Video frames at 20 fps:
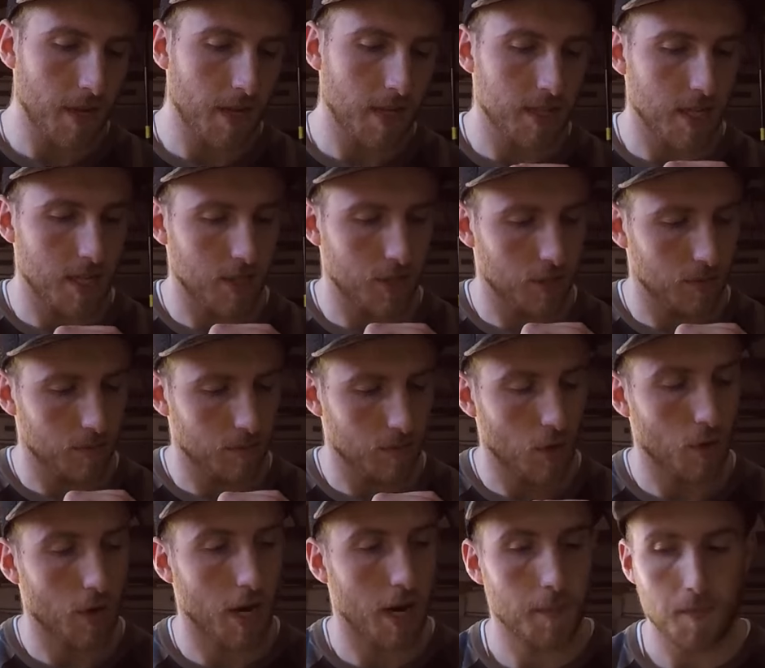attention.
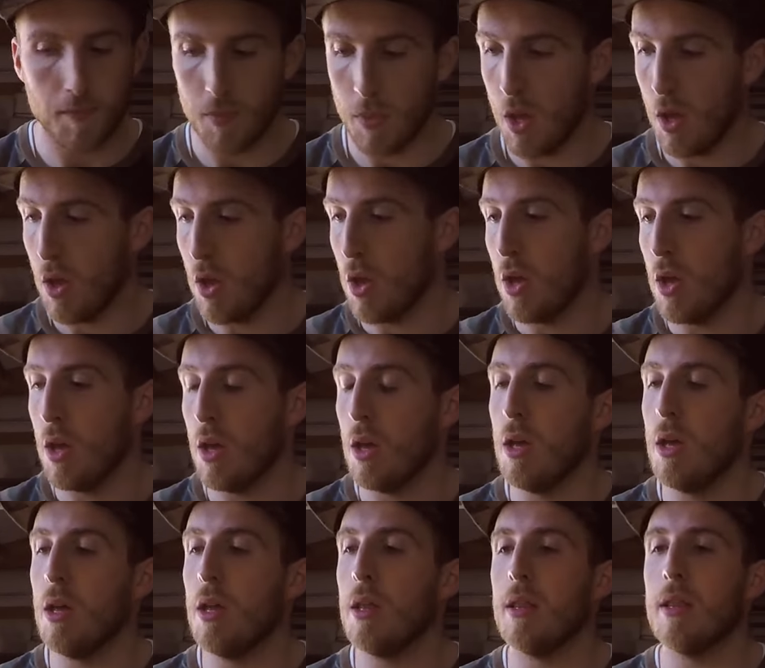Okay,
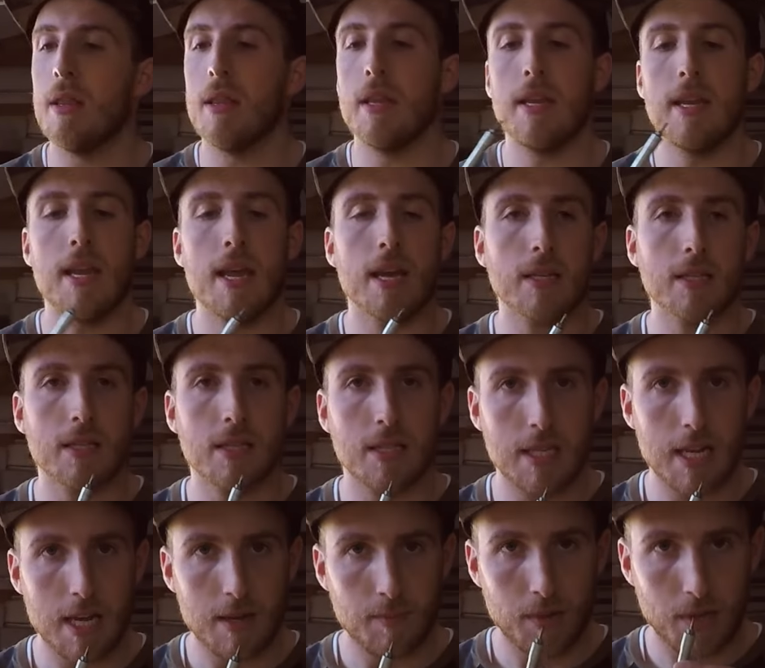the next
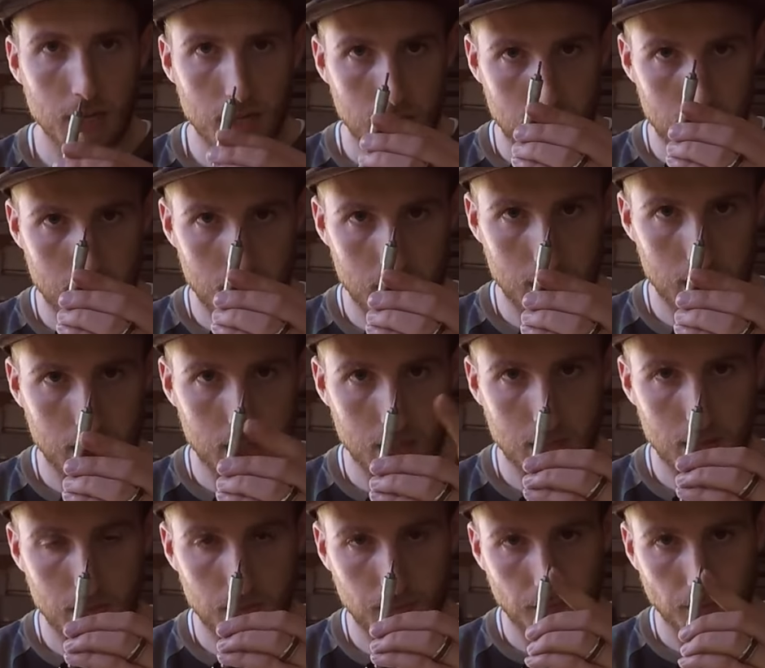step is
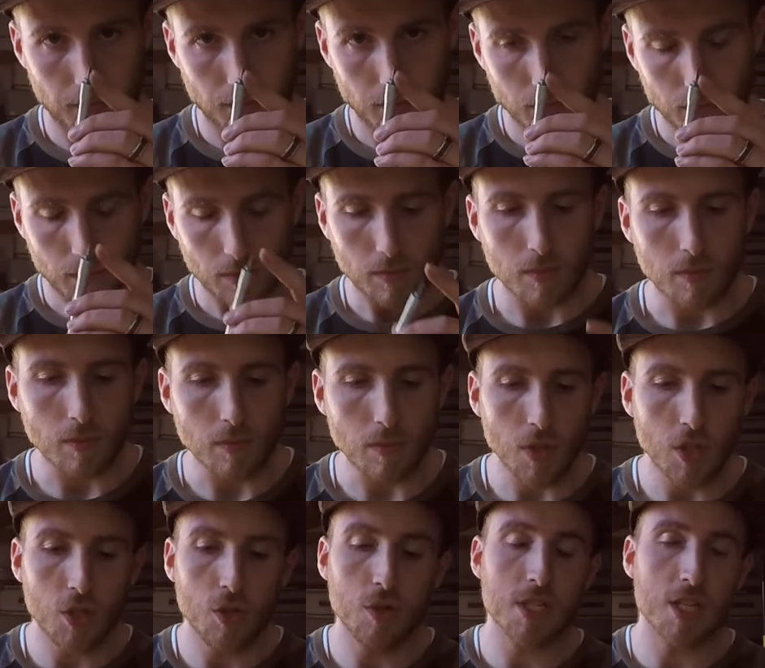
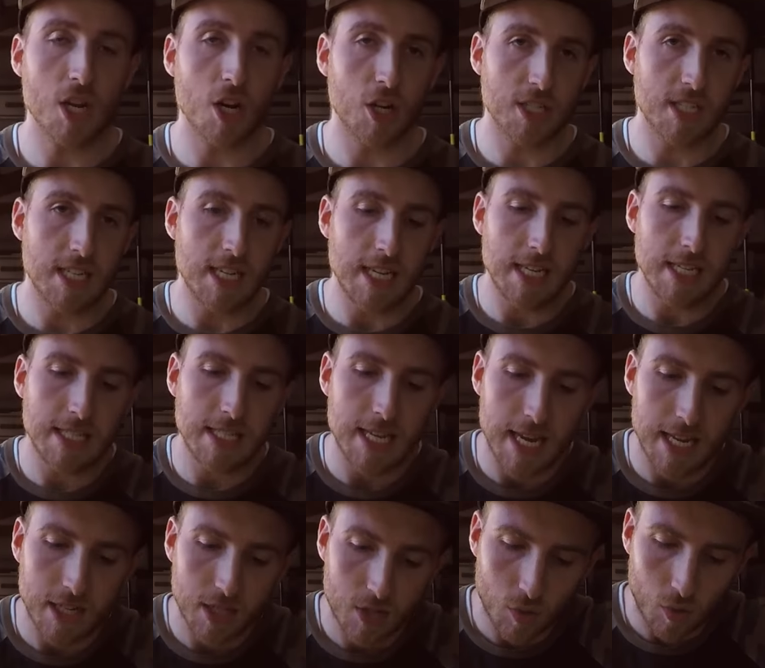using our
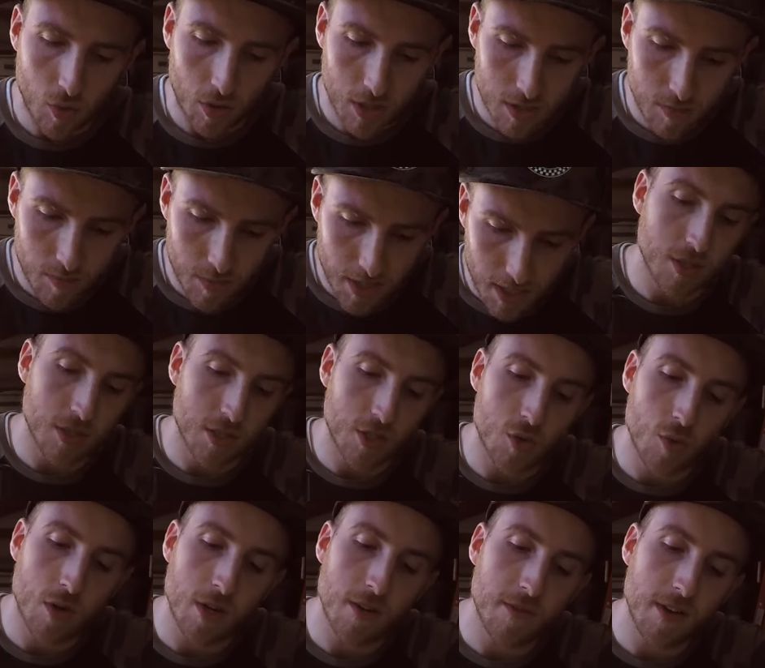T10 Torx bit. It's
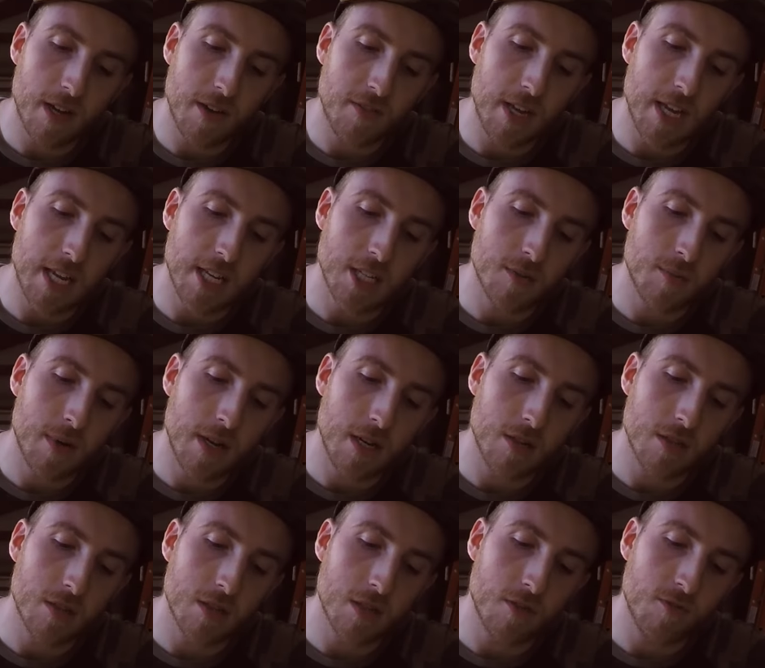25
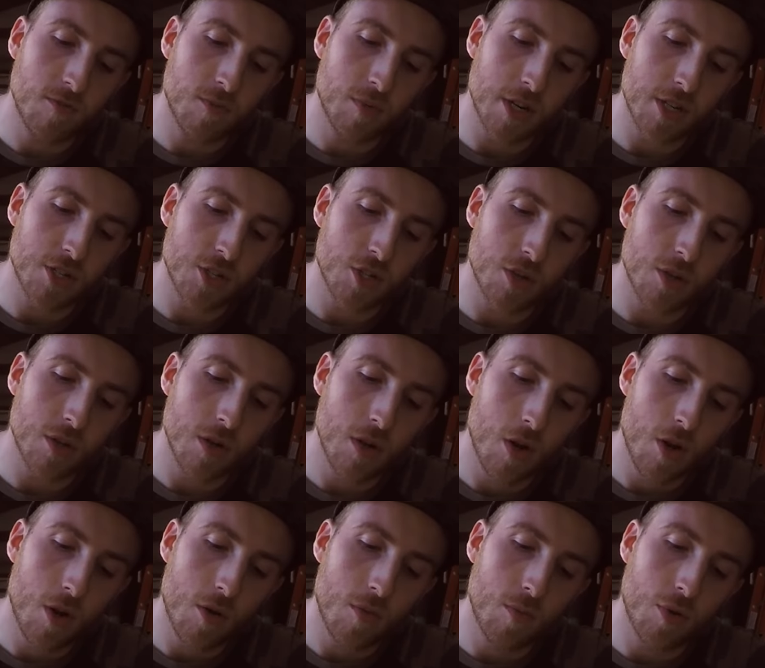inch-pounds of pressure
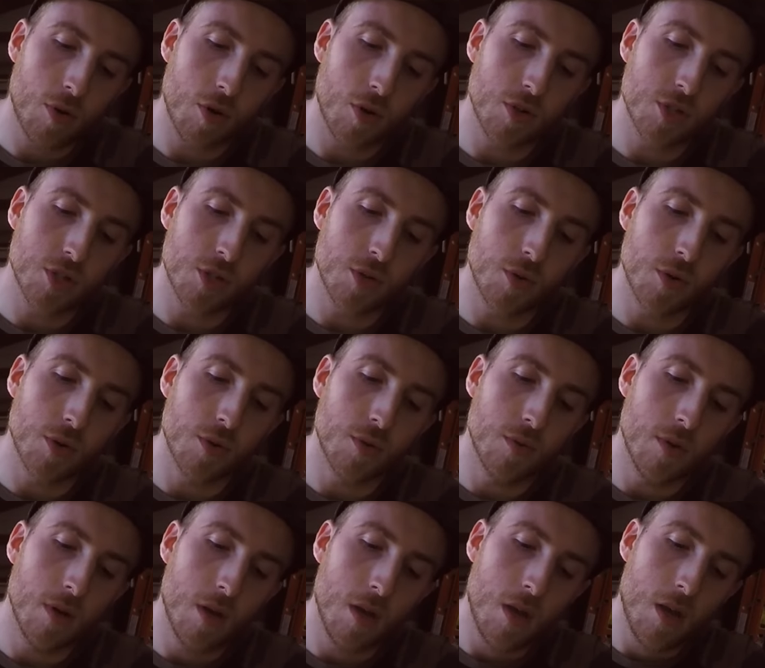per screw.
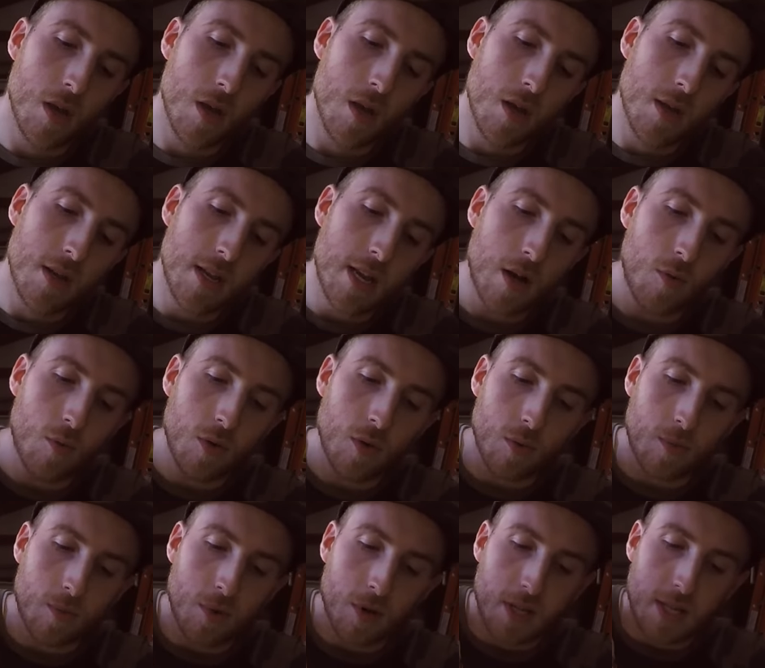Now when
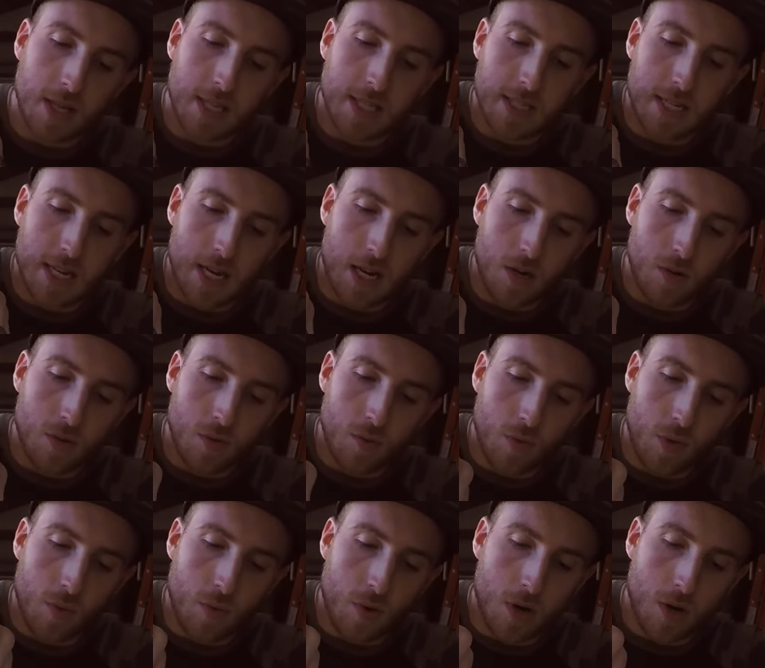we're putting these down,
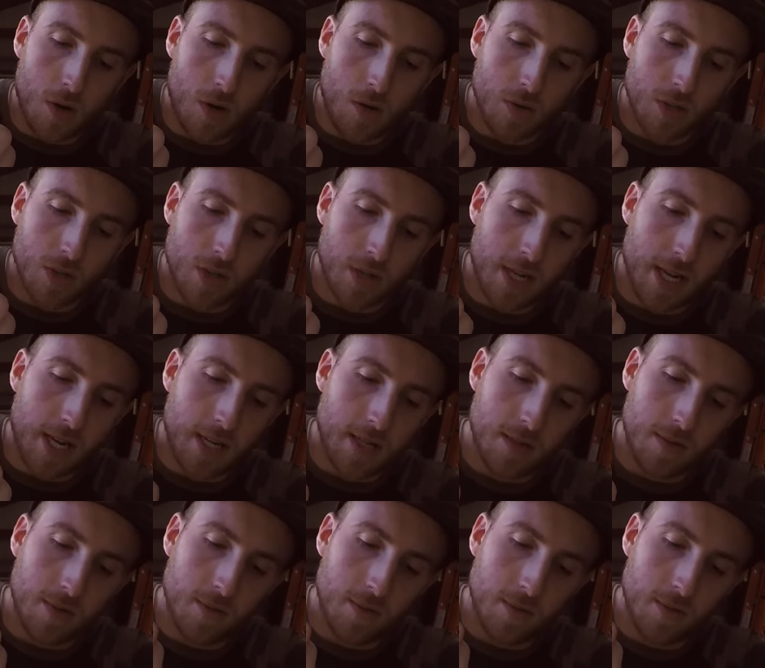we want to alternate.